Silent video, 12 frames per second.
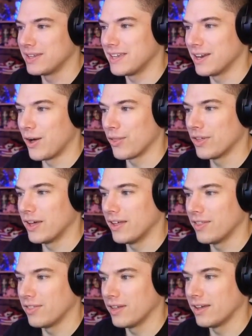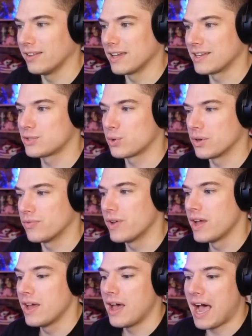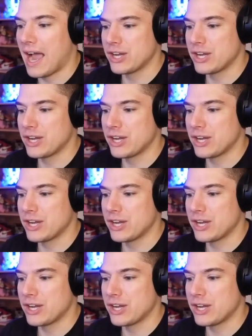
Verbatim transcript: get all the, the like sort of high